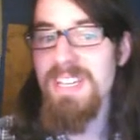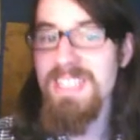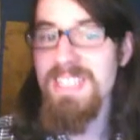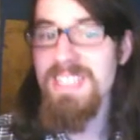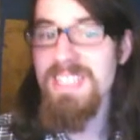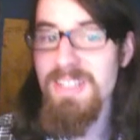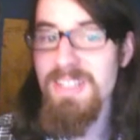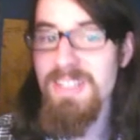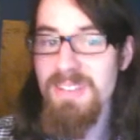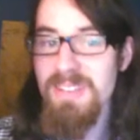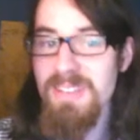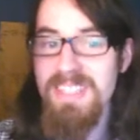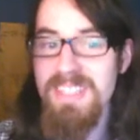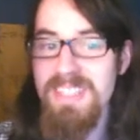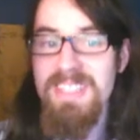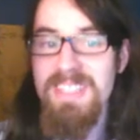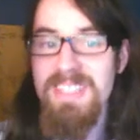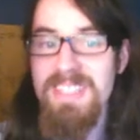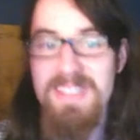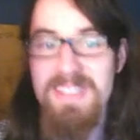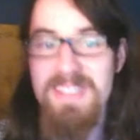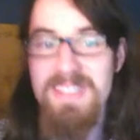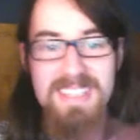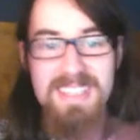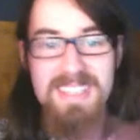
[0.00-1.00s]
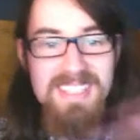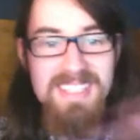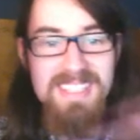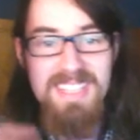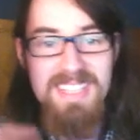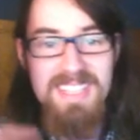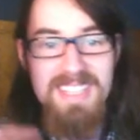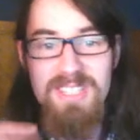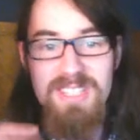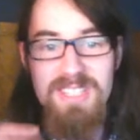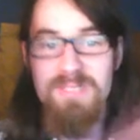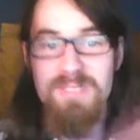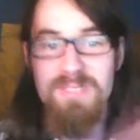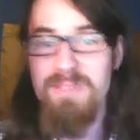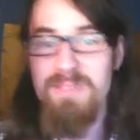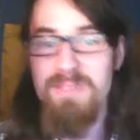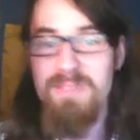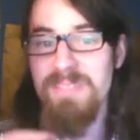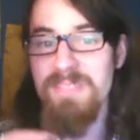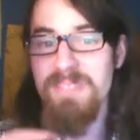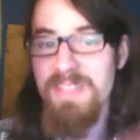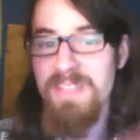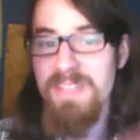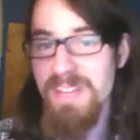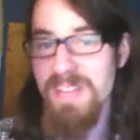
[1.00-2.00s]
So this ties into
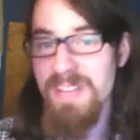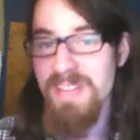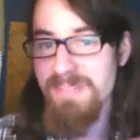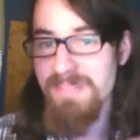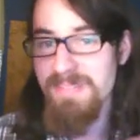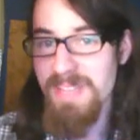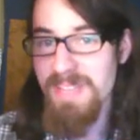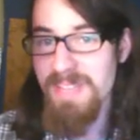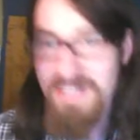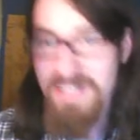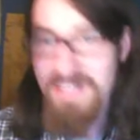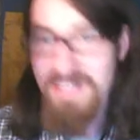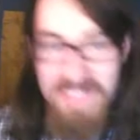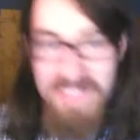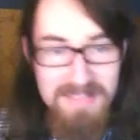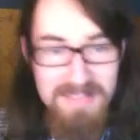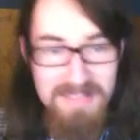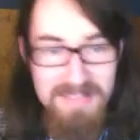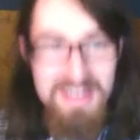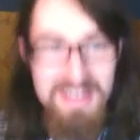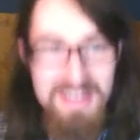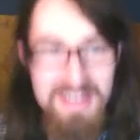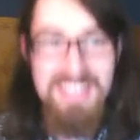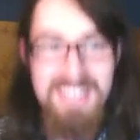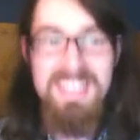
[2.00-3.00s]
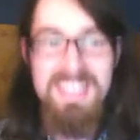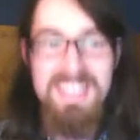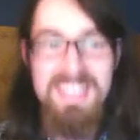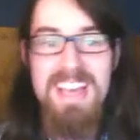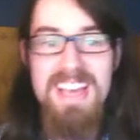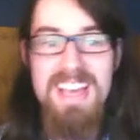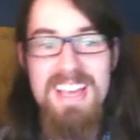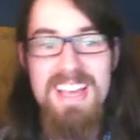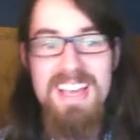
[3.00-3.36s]
Promised Neverland being Les Mis.